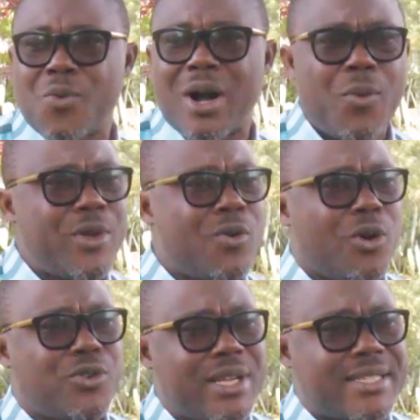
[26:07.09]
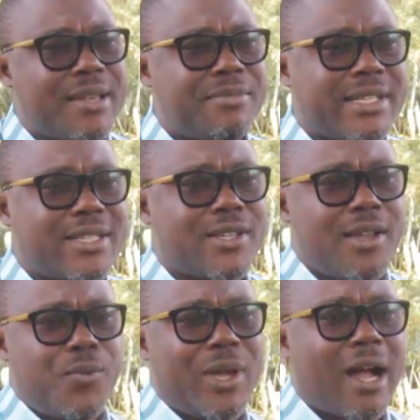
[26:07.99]
well, we go to the same church,
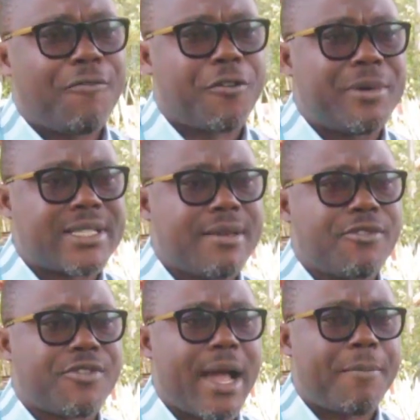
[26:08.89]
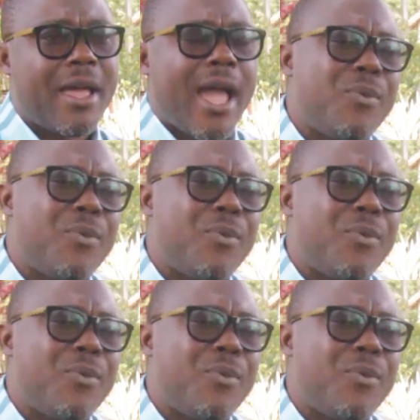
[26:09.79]
we come from the same tribe.